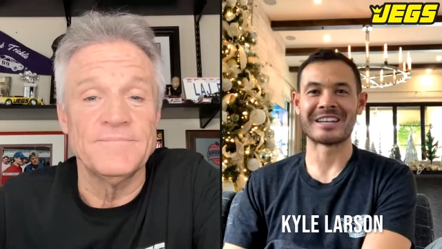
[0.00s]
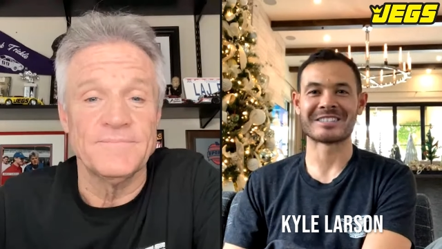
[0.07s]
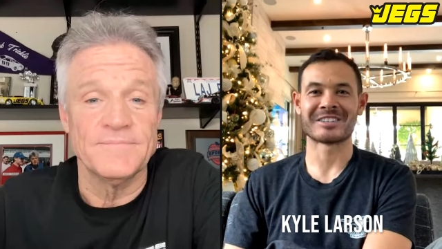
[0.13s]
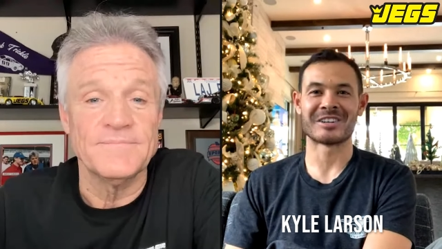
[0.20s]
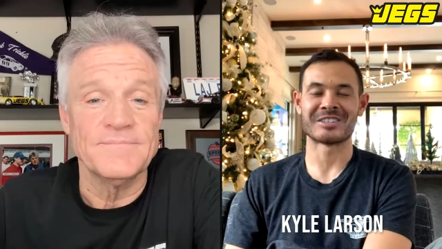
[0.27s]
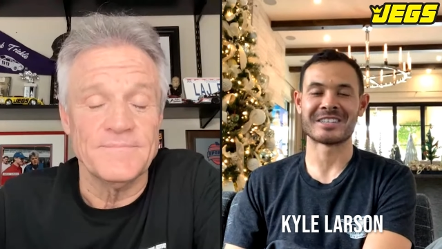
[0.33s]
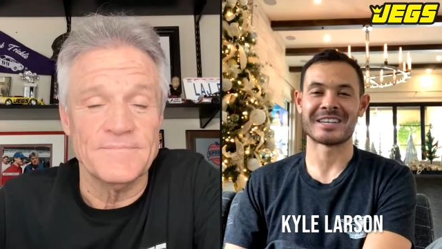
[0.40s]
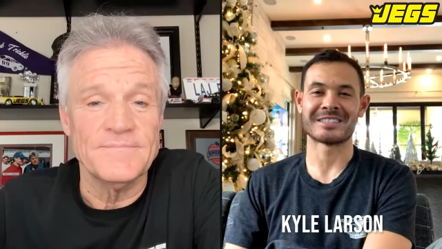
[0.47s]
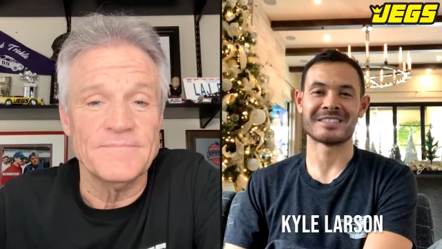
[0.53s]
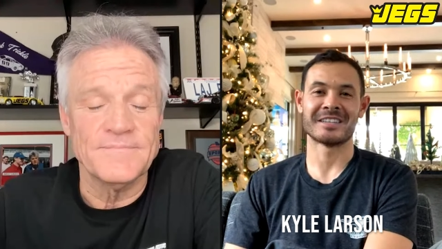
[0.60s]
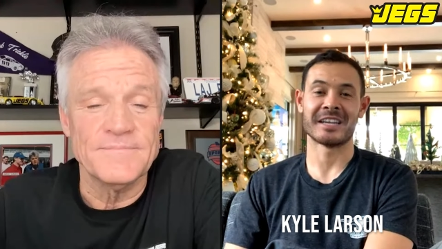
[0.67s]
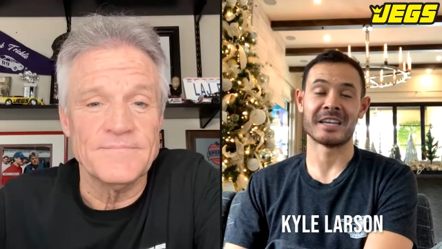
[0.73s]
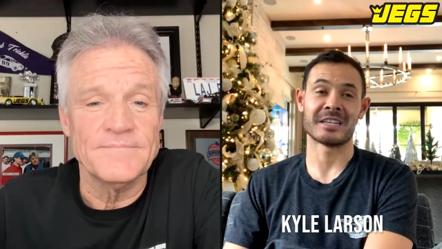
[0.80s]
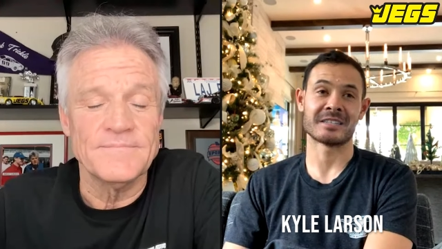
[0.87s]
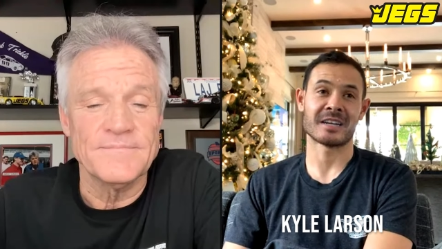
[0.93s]
Speaker 1: where is at
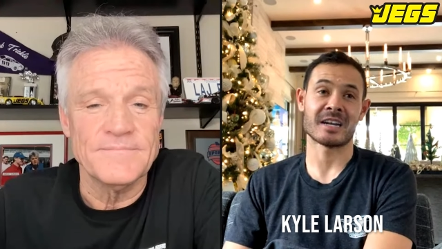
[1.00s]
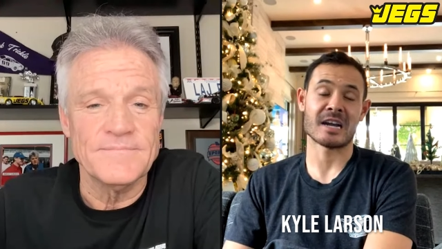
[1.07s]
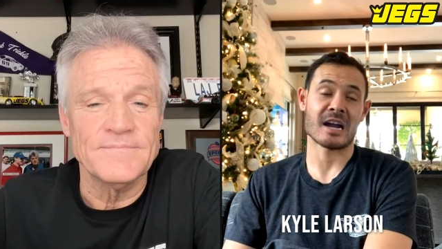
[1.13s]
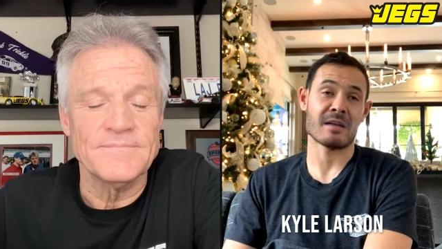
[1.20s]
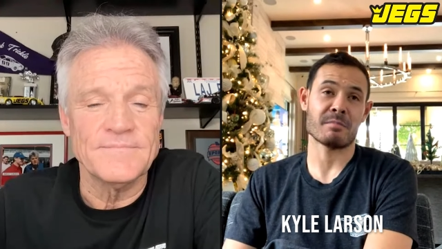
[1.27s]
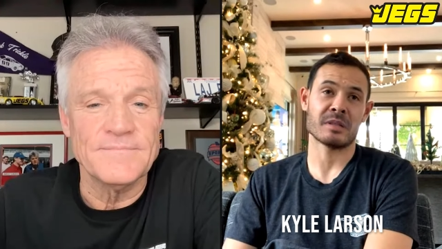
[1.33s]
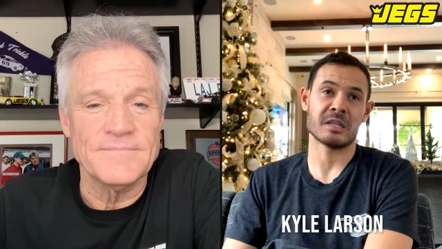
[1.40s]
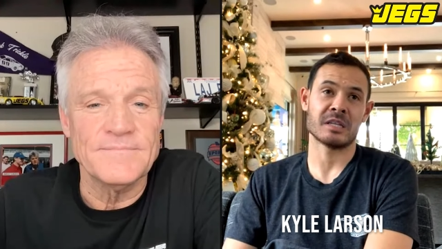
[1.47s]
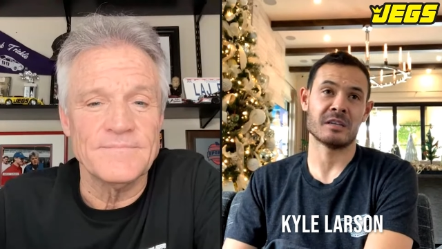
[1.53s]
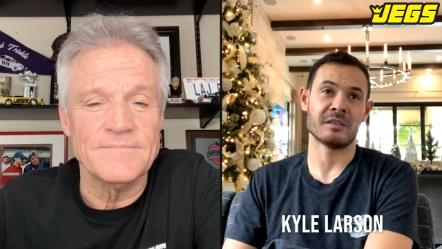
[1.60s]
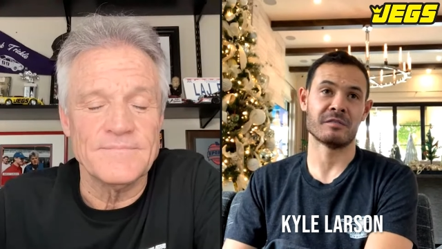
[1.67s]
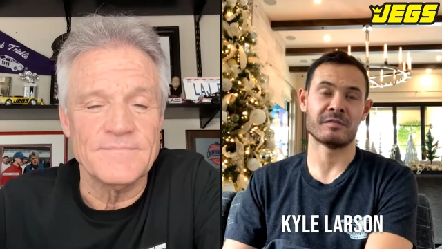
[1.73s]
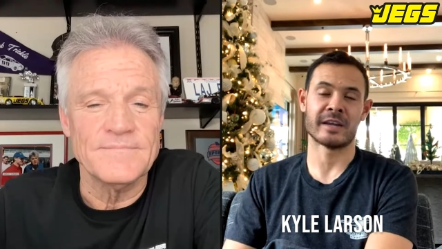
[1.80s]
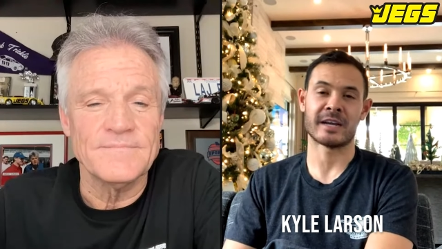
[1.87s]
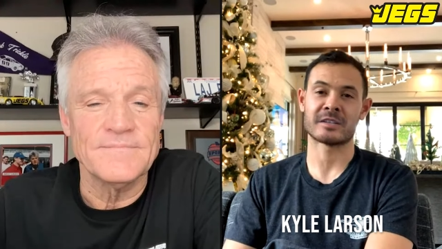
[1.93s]
today because I, I believe
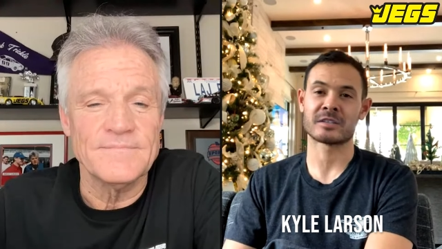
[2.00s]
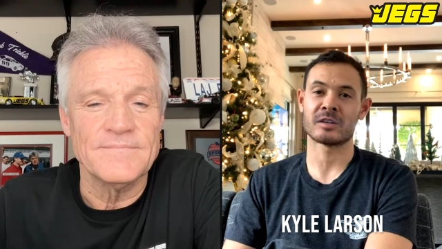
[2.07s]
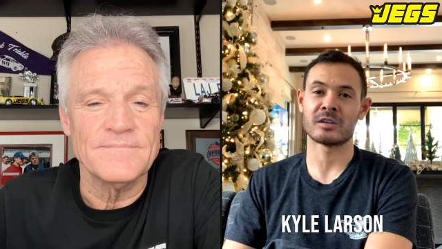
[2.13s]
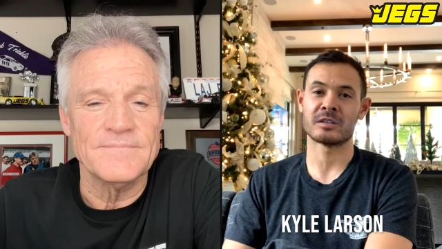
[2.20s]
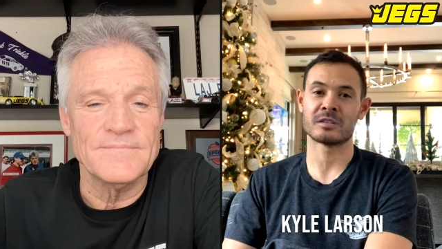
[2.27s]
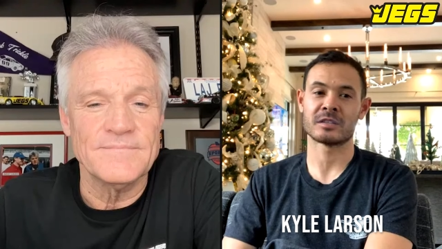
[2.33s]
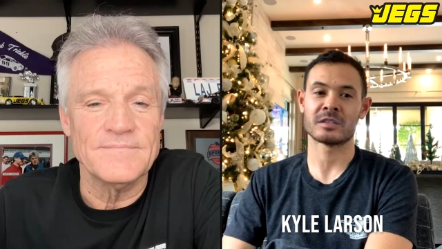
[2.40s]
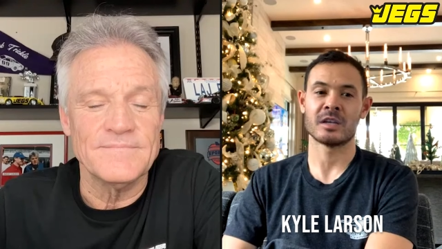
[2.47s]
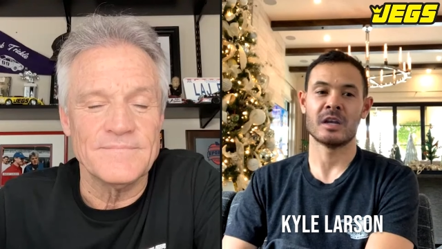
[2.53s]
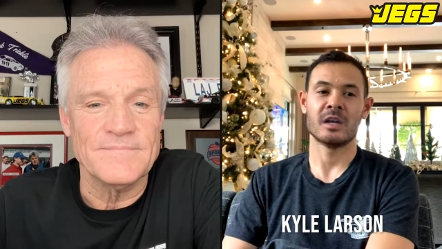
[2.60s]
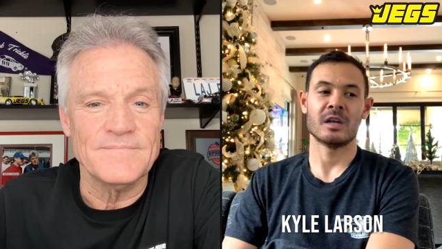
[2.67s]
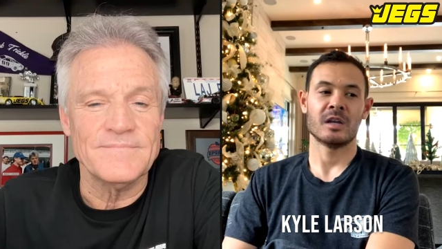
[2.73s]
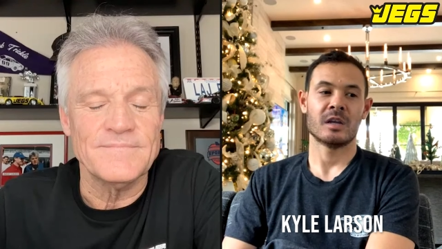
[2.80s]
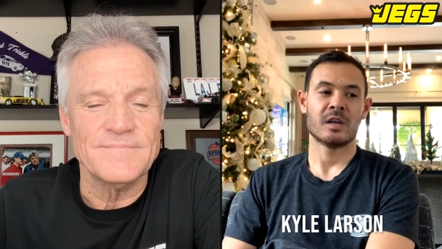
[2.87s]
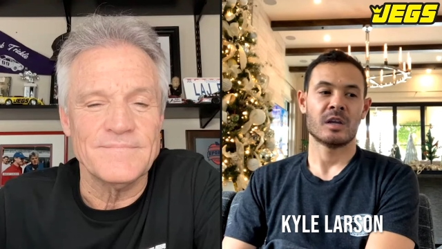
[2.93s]
NASCAR's
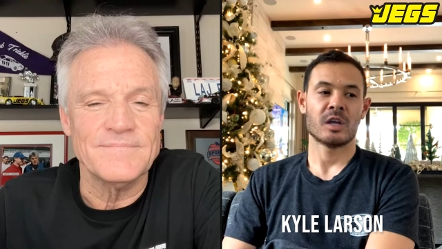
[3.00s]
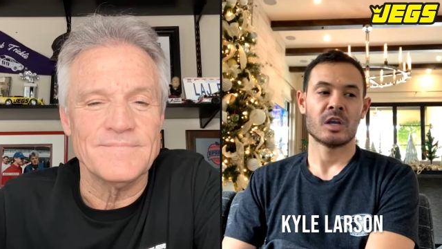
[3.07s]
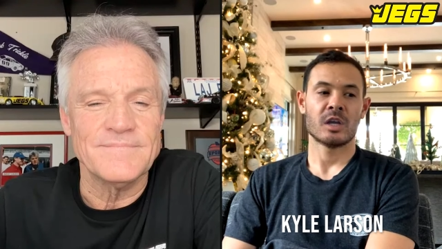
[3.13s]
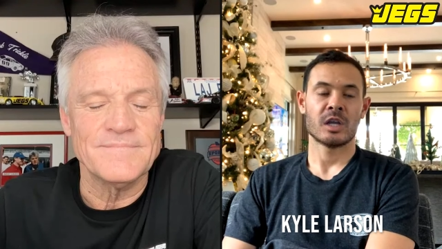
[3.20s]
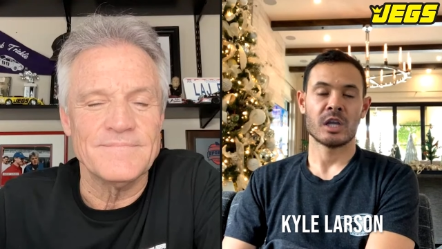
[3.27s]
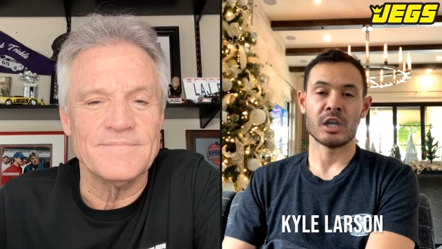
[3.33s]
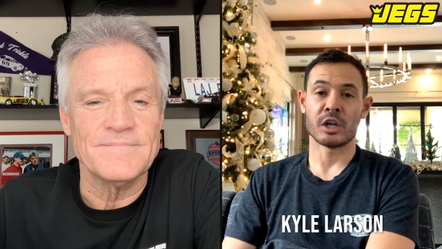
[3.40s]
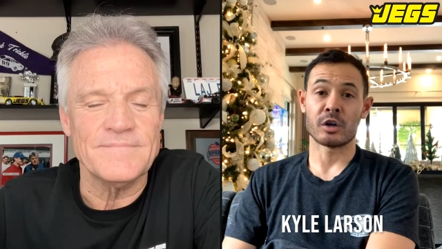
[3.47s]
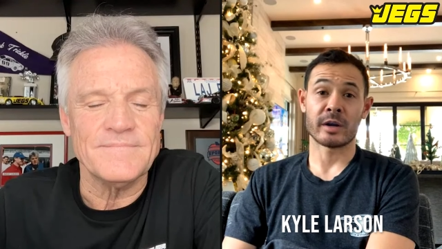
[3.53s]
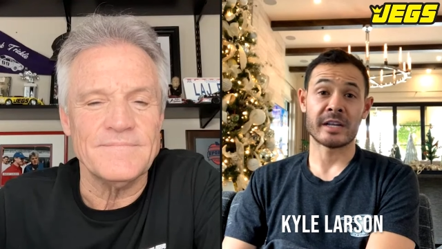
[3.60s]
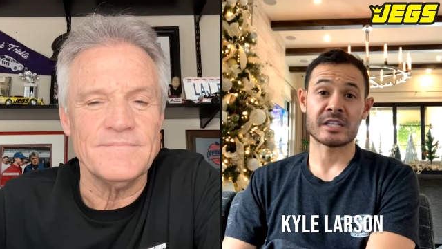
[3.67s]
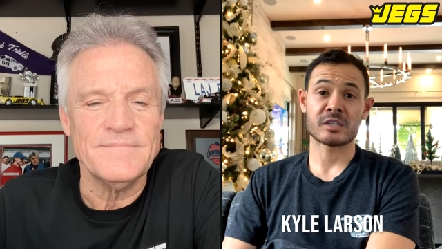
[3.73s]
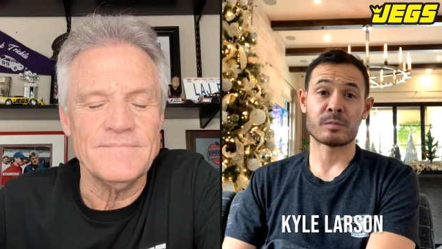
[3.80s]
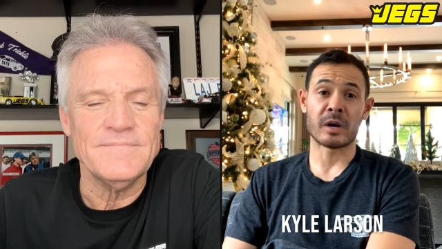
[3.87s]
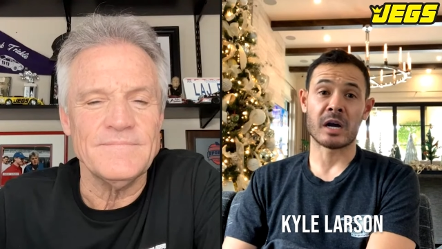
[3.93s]
in a great
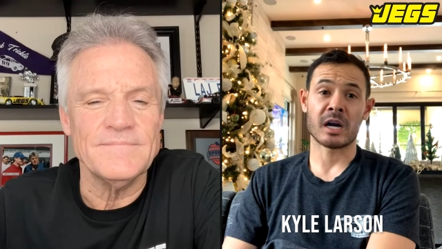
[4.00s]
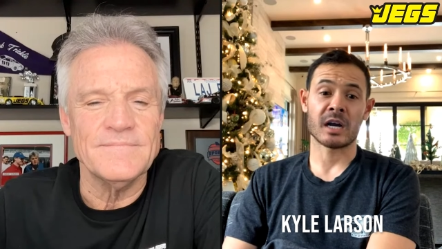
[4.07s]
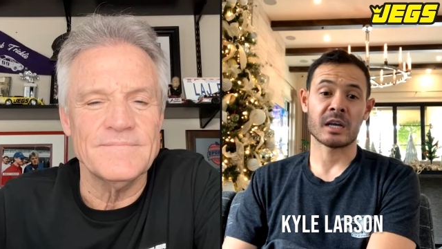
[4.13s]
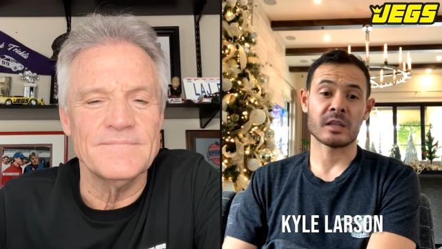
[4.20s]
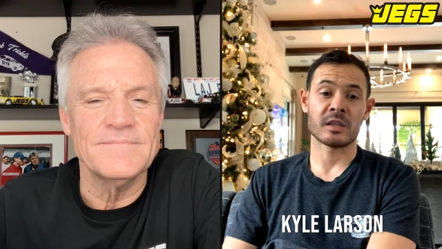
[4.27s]
spot.